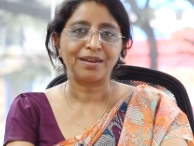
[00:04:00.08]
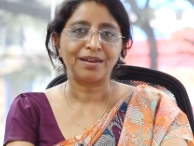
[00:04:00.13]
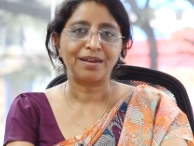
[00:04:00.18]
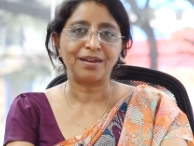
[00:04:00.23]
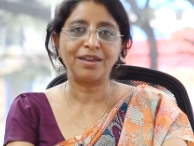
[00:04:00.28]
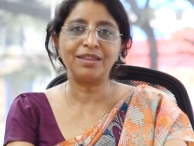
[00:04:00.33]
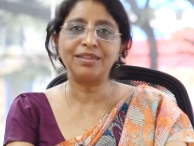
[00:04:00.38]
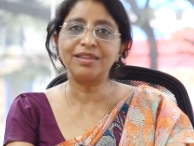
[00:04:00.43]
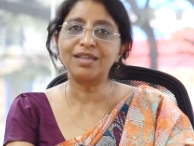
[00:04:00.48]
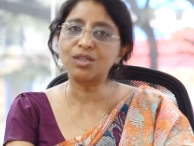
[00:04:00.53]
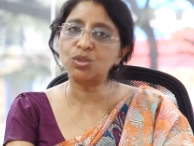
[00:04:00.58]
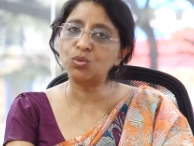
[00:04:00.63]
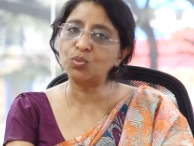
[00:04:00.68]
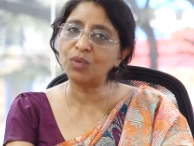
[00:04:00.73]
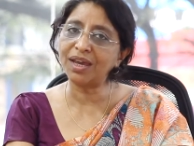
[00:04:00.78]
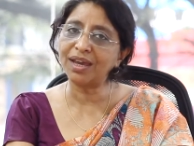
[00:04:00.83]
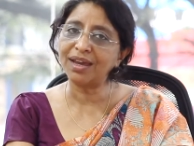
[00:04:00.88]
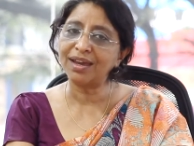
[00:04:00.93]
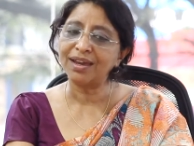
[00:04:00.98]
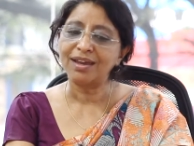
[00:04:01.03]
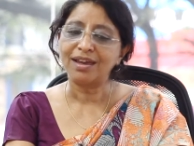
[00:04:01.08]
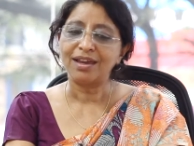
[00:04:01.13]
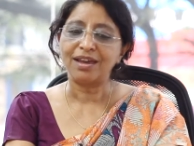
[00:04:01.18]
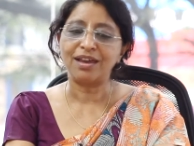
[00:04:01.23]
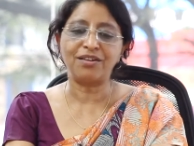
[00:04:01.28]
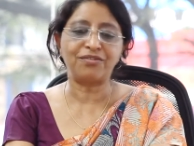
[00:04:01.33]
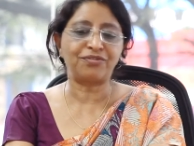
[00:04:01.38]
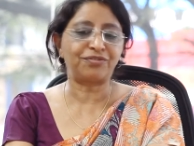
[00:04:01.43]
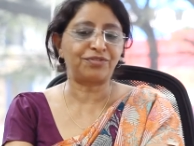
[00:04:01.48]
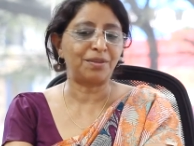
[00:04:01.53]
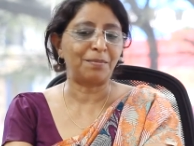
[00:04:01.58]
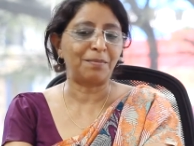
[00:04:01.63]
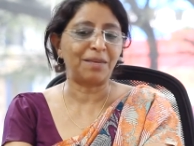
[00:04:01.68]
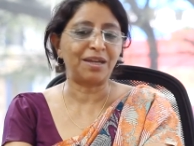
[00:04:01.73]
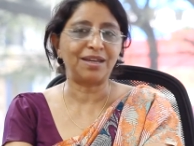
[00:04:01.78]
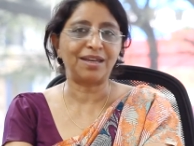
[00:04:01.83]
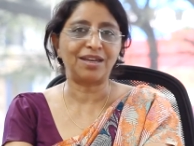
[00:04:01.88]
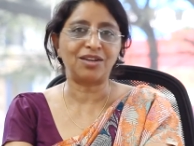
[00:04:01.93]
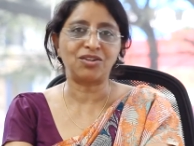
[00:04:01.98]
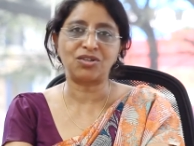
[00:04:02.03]
In this way, if the
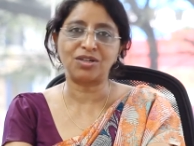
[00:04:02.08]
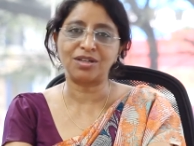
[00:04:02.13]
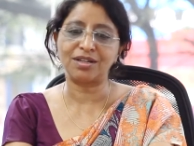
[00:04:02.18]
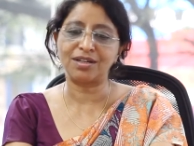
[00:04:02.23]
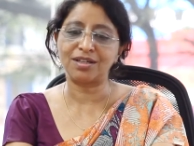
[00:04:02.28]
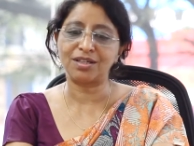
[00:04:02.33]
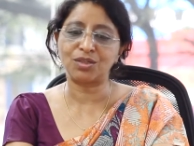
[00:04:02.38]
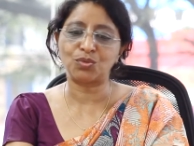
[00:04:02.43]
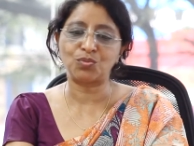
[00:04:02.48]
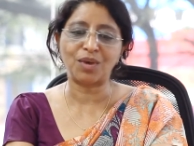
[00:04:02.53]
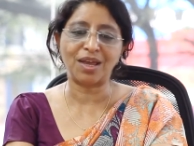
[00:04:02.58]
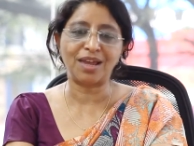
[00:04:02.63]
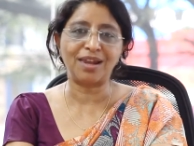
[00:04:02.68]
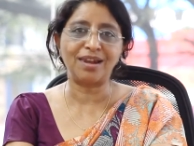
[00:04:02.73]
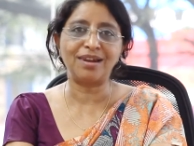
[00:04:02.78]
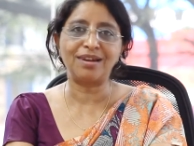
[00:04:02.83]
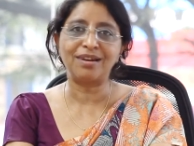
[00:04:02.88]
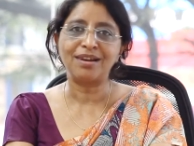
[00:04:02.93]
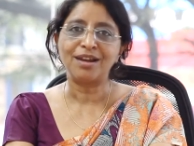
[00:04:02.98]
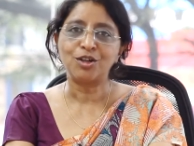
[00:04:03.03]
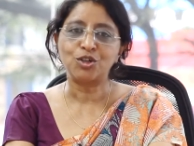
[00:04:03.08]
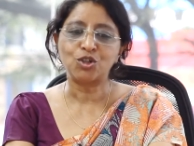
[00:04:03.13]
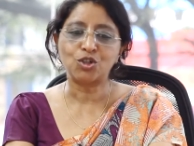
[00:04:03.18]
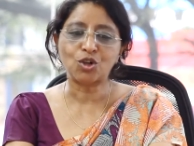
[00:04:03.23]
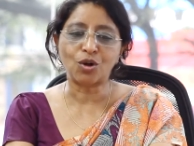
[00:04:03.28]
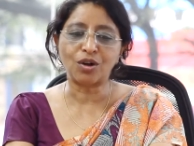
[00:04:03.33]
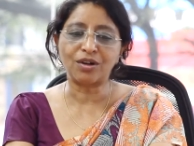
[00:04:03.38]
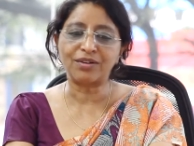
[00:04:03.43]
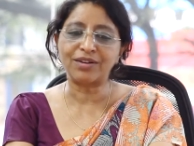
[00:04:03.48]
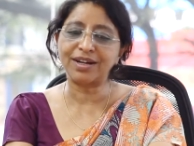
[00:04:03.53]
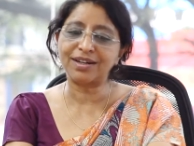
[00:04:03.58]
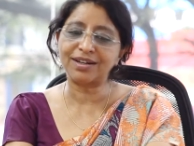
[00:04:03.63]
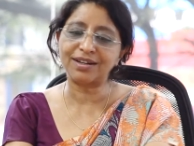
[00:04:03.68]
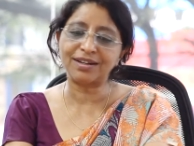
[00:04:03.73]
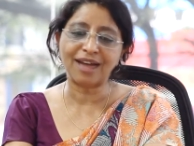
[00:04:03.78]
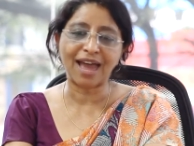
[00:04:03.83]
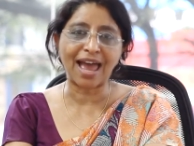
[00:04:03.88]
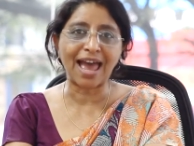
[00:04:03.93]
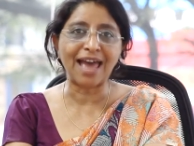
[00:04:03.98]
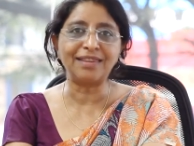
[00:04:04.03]
medication is well
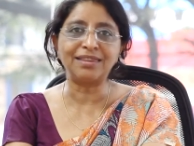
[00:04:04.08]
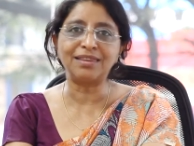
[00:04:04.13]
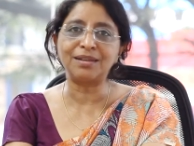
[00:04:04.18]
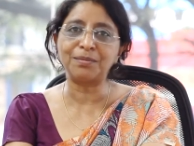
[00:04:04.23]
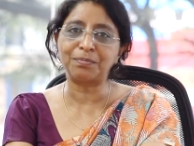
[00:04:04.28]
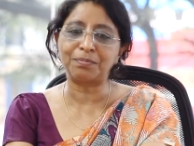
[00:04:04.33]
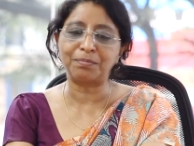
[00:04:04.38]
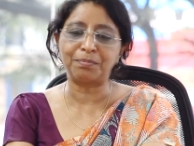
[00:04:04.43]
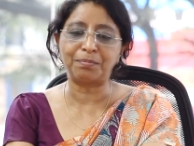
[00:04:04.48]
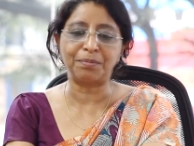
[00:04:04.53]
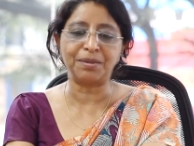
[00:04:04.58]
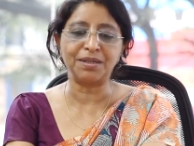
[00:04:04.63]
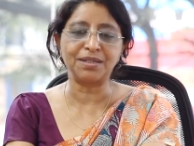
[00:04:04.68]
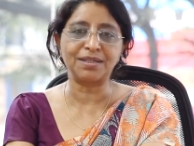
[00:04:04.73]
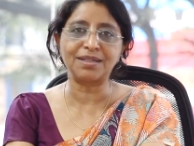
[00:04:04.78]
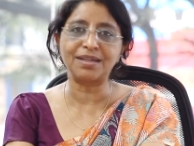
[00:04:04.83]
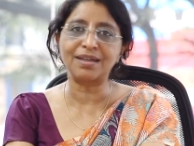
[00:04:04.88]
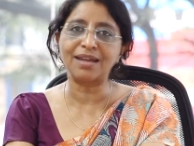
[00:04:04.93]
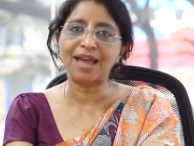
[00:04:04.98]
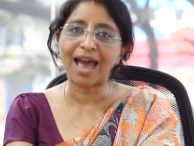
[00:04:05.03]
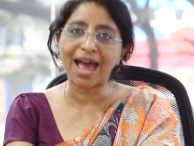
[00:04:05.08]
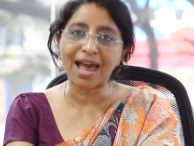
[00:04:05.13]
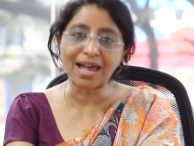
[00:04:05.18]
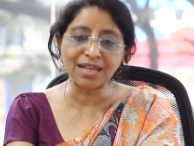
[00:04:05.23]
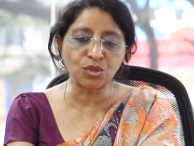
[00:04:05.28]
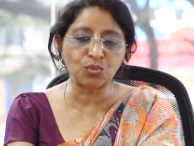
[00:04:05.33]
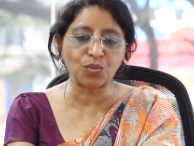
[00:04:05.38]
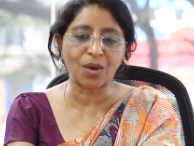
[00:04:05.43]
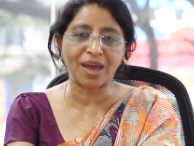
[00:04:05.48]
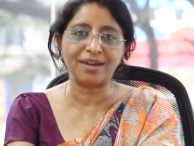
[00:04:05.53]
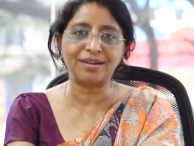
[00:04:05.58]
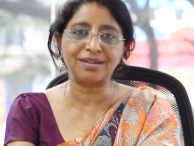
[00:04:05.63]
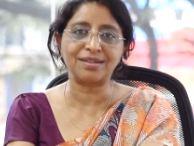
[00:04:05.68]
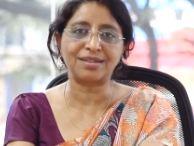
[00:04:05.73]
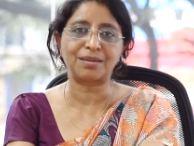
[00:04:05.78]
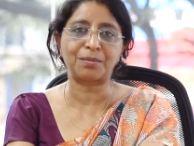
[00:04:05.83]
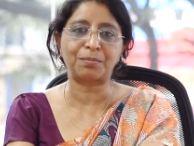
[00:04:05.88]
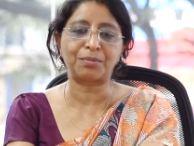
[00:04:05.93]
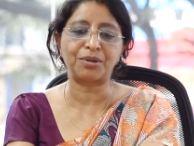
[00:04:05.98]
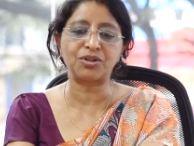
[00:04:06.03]
tolerated and the person has viral
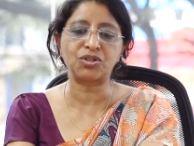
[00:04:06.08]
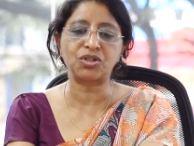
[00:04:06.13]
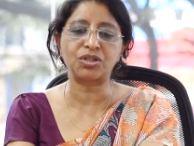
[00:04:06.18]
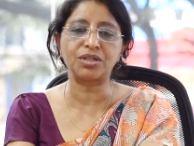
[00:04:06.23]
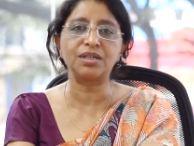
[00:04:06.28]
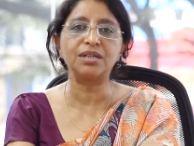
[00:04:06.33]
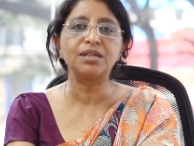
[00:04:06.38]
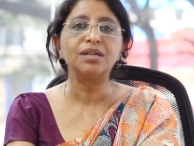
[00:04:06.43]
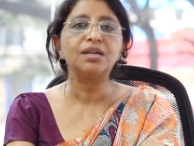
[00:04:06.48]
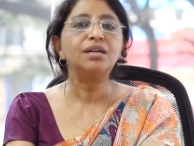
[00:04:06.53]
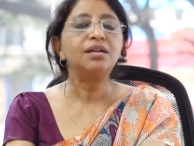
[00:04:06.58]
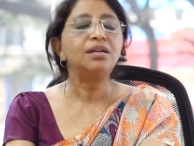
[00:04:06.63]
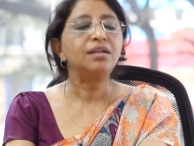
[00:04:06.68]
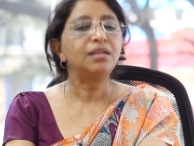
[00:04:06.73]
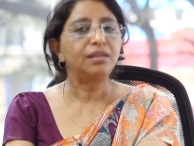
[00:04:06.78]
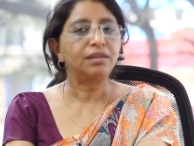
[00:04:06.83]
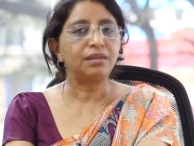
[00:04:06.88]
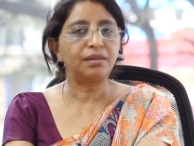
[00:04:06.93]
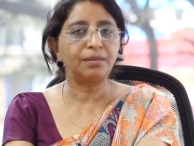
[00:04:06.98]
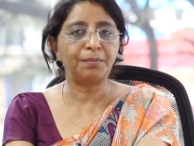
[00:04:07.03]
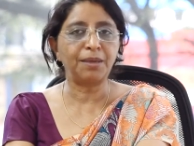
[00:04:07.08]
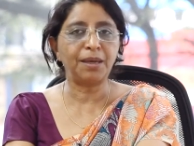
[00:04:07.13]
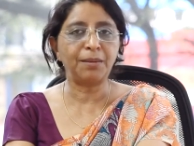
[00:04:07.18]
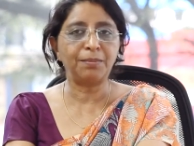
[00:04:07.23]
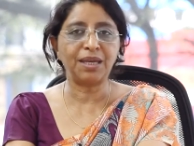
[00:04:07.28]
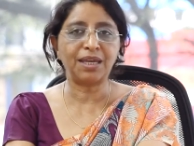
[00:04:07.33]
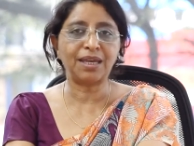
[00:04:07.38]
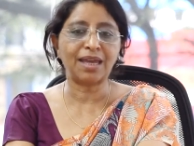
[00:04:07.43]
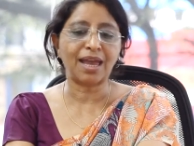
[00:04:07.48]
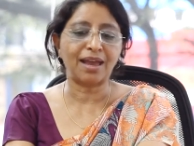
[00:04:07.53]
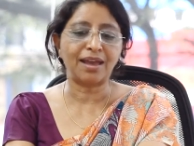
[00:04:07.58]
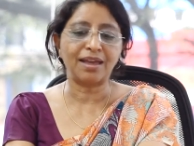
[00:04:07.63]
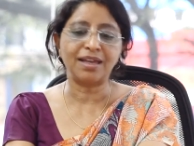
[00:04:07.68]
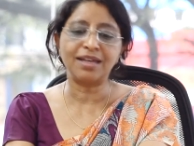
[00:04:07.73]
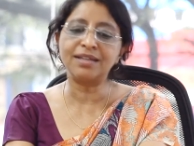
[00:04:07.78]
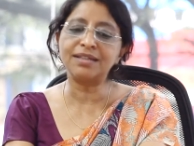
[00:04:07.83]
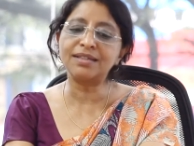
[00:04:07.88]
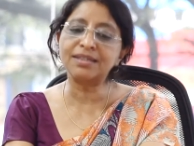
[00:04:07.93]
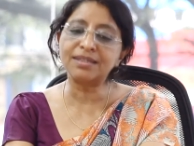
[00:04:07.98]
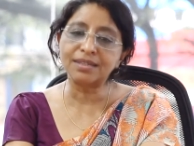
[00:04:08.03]
suppression, the baby can,
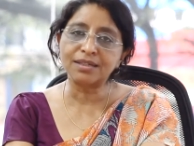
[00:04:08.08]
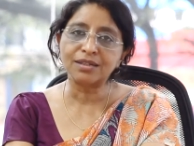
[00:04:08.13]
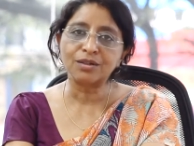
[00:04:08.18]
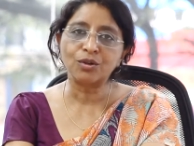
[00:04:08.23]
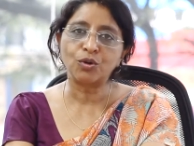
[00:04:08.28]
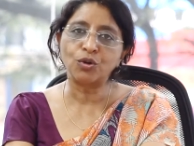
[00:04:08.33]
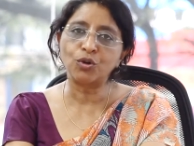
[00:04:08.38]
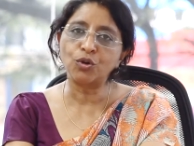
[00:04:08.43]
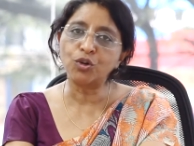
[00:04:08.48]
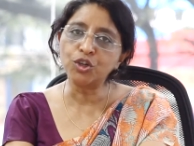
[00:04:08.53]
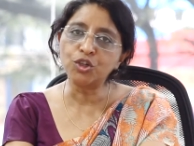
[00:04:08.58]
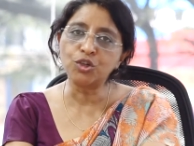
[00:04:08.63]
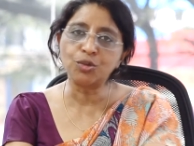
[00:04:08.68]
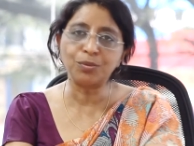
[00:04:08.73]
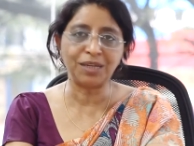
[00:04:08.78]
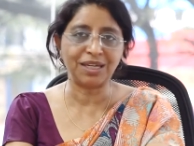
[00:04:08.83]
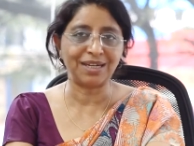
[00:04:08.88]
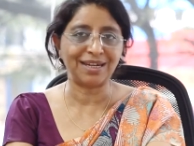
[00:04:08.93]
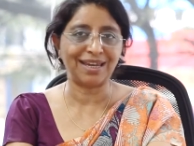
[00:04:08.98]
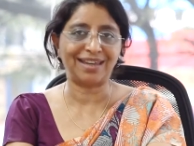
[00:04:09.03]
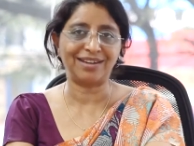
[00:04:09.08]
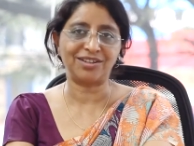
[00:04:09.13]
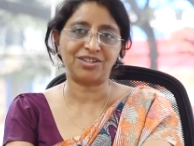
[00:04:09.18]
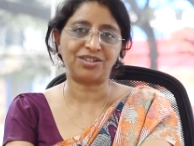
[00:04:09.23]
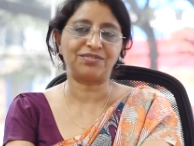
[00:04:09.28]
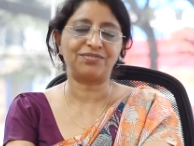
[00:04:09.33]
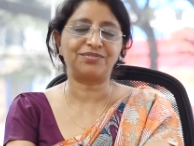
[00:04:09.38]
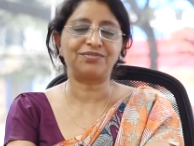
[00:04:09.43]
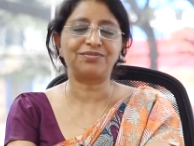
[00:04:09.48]
is going to be negative.